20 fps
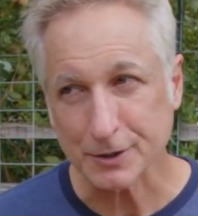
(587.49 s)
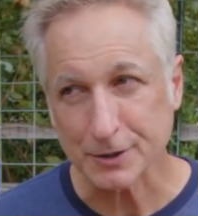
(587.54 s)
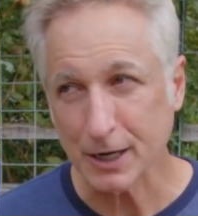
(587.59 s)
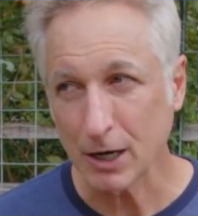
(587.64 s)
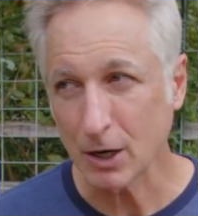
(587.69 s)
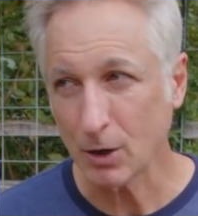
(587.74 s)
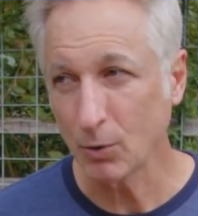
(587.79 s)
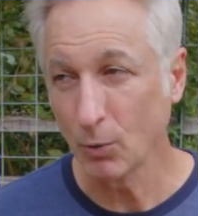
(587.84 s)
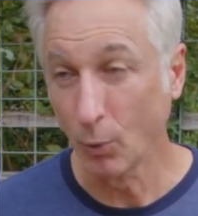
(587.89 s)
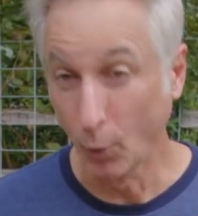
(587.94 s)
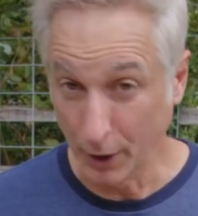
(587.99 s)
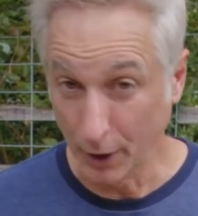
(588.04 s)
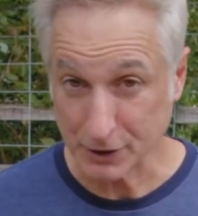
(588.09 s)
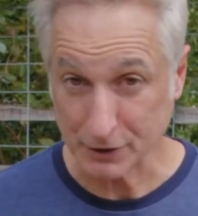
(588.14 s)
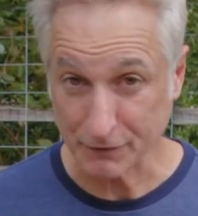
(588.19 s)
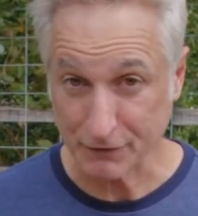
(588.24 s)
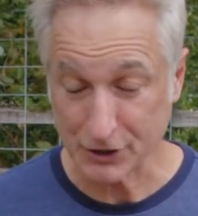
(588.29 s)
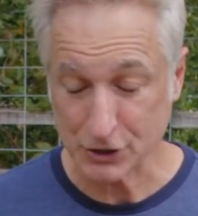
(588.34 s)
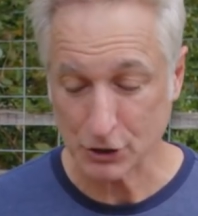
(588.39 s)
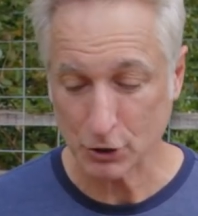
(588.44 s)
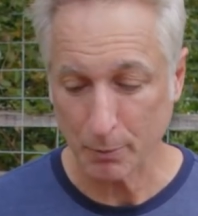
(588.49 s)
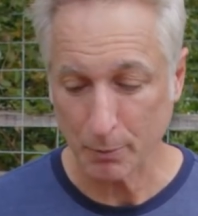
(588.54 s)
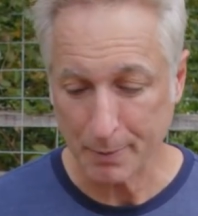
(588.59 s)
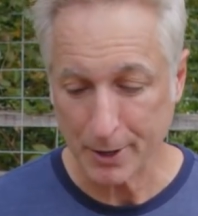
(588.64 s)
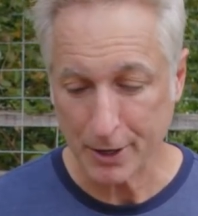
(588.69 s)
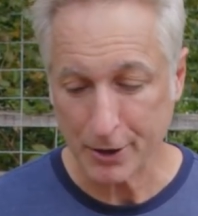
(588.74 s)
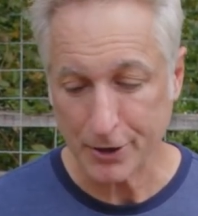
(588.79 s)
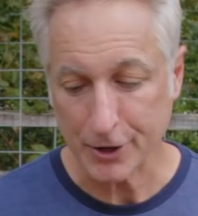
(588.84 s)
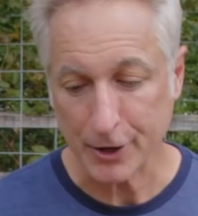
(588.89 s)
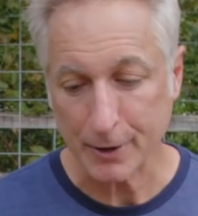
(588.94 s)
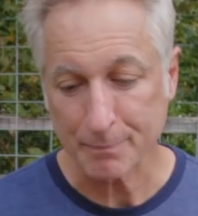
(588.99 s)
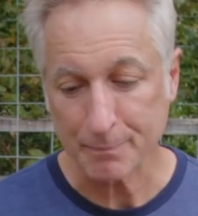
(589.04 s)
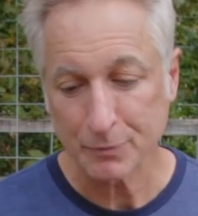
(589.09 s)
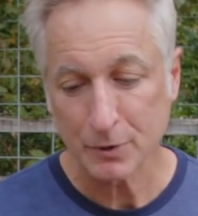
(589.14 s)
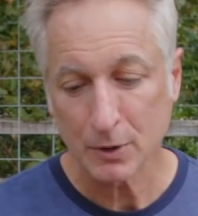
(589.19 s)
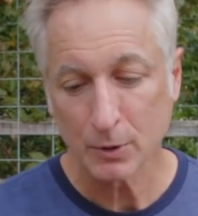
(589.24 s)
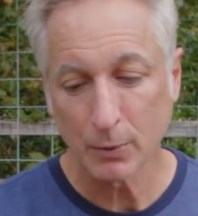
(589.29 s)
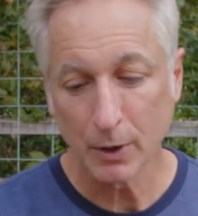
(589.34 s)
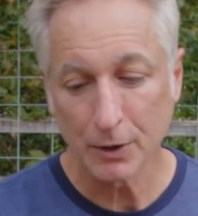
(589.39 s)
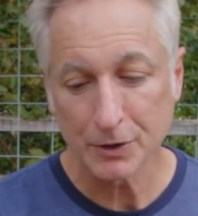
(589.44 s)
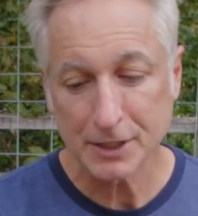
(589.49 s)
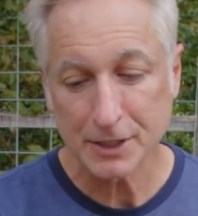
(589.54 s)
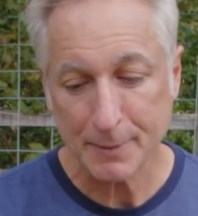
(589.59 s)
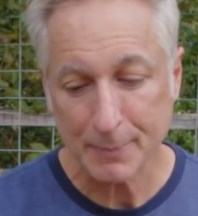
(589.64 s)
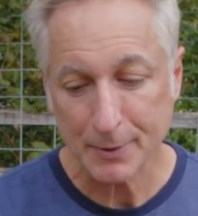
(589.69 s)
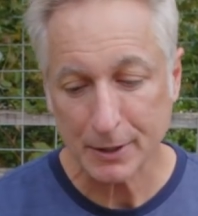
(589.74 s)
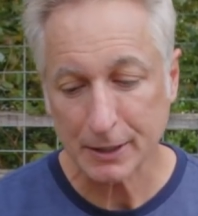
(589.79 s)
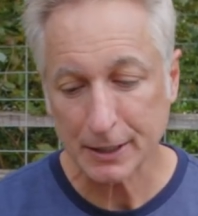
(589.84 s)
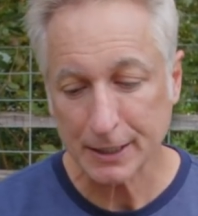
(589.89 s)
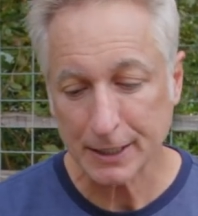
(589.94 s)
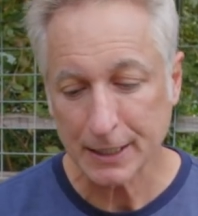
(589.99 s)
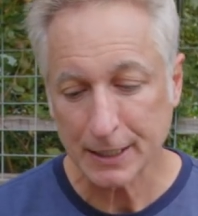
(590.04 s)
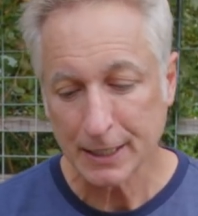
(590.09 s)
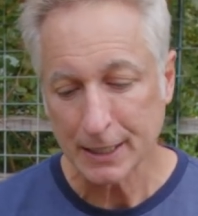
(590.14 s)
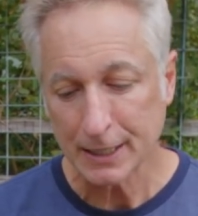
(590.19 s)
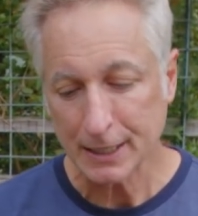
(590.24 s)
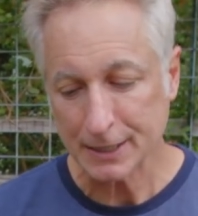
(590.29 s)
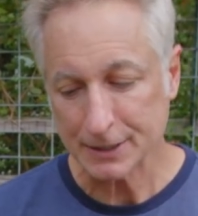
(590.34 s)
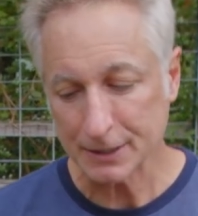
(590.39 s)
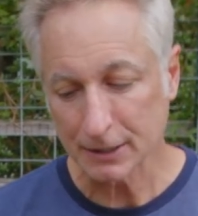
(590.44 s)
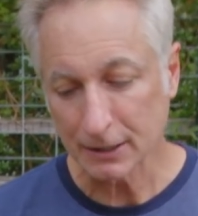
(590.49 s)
Now, what's a physical barrier? Well, typically it's